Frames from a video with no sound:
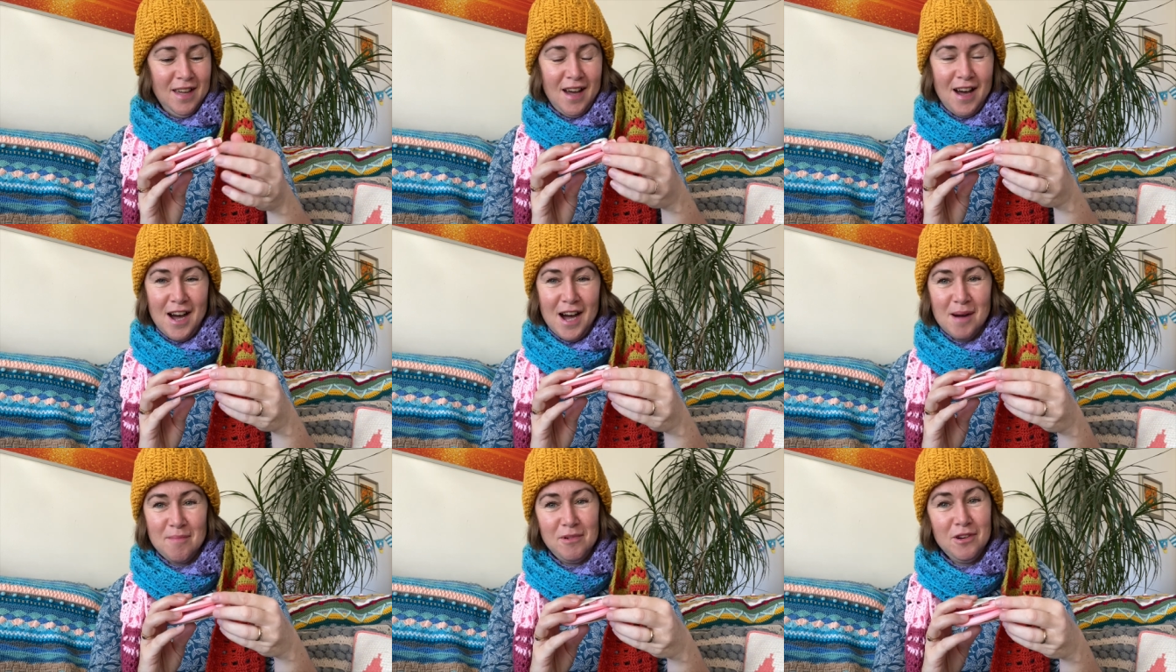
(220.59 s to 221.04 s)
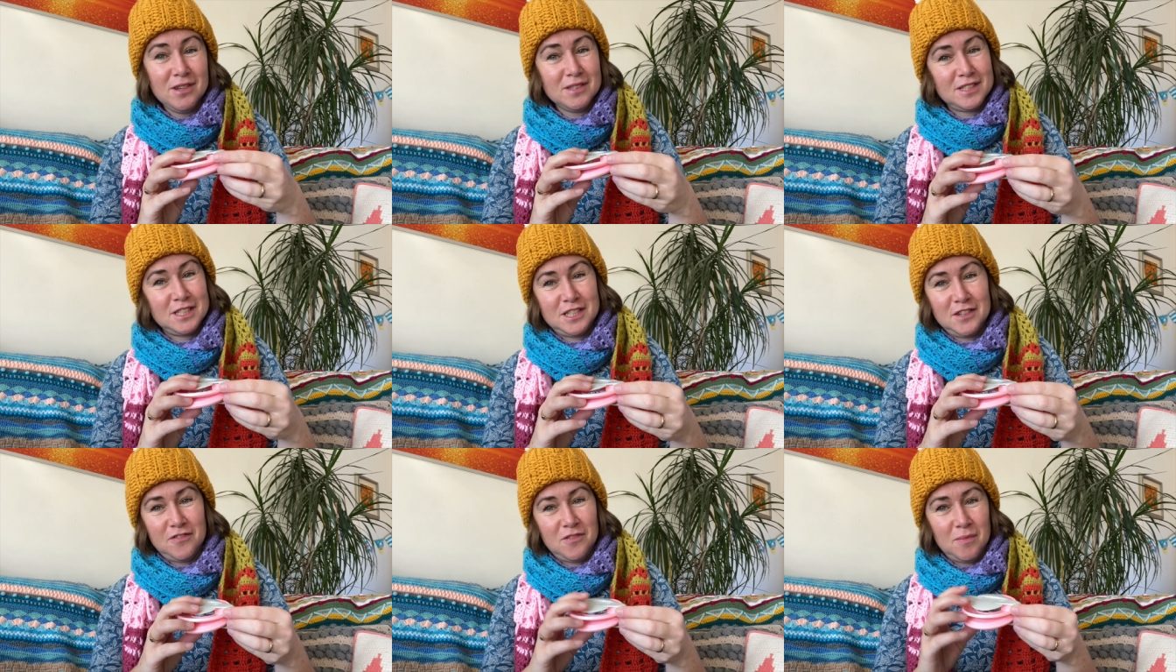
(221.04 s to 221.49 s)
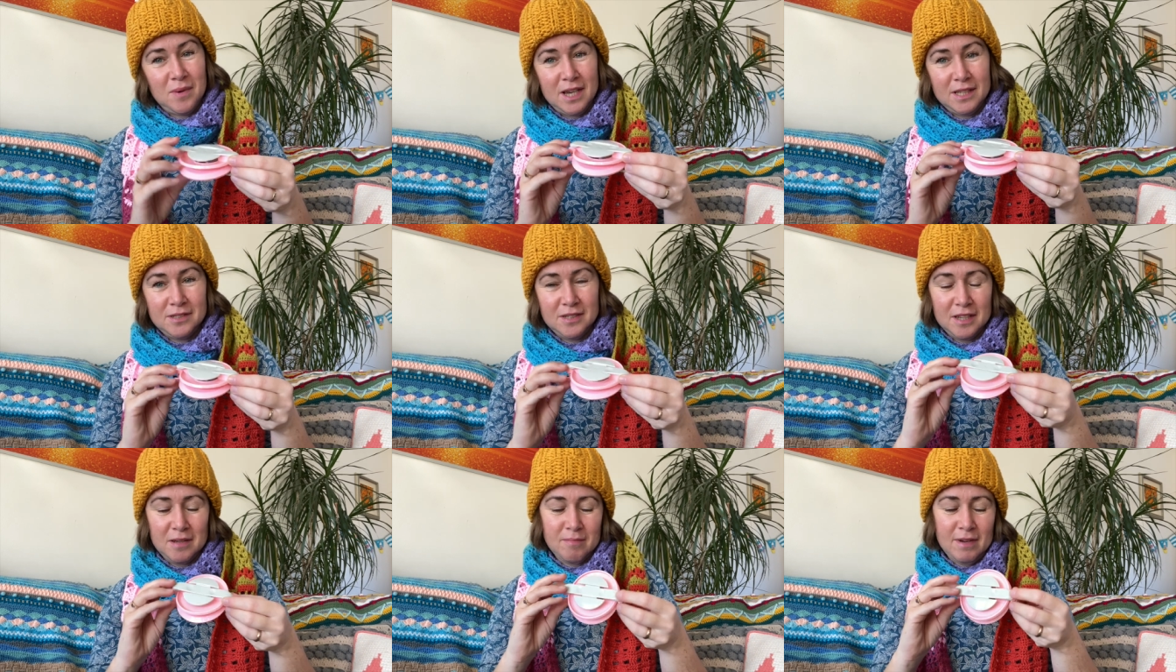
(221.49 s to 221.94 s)
Lots of different
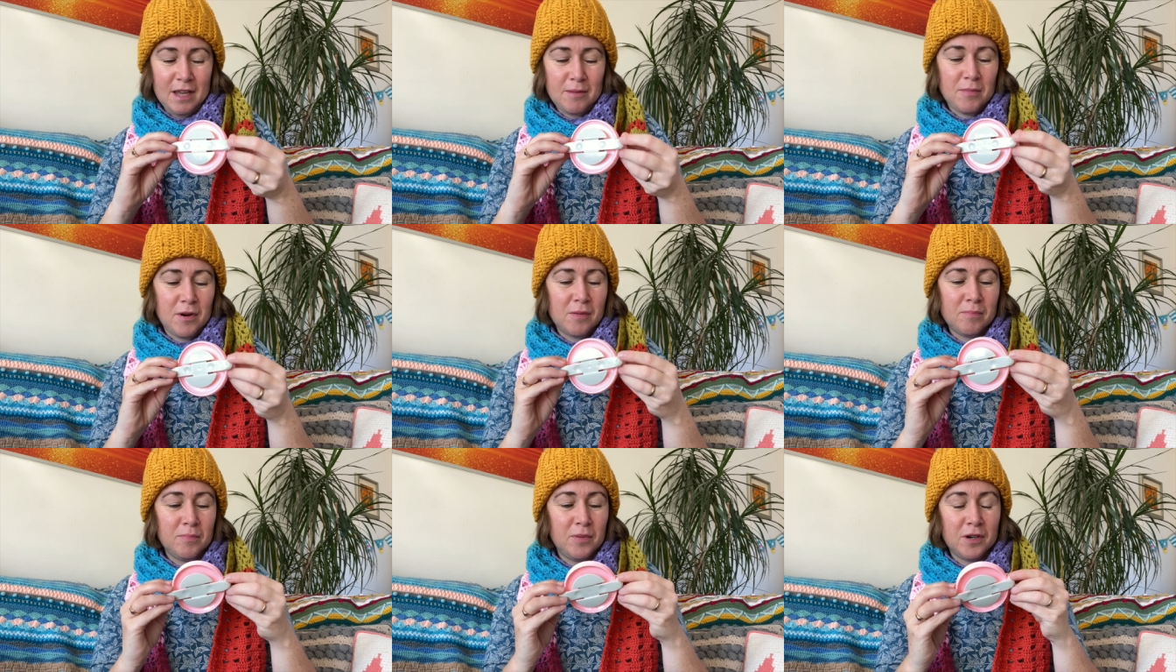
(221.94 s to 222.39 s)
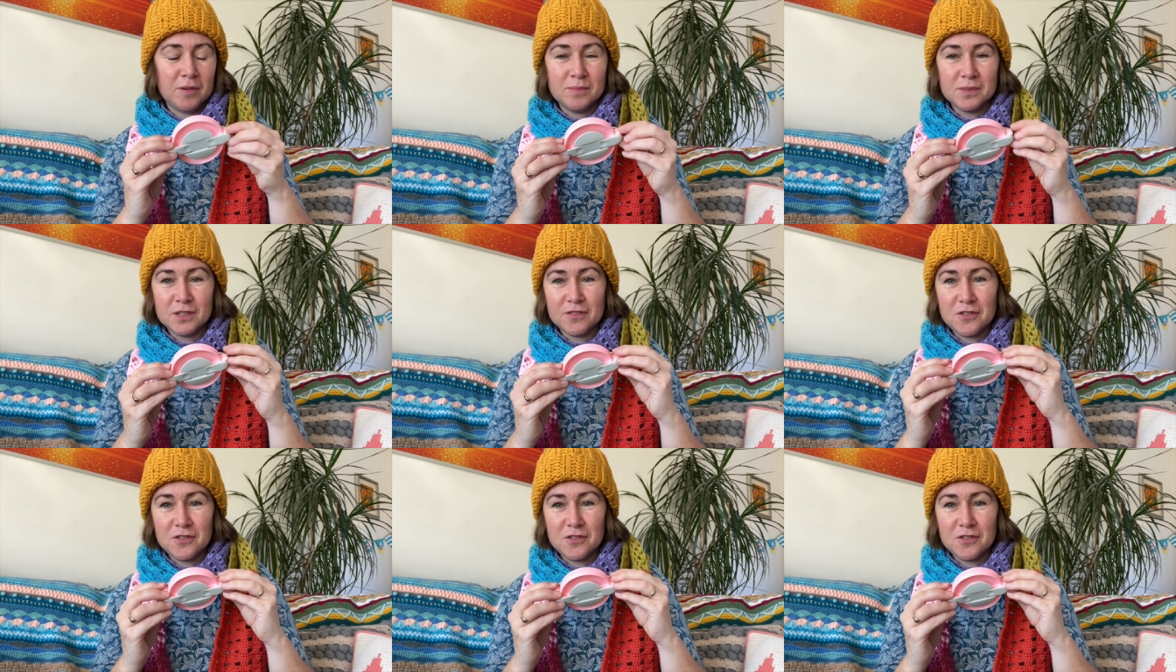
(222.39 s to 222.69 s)
ways you can make pom-poms.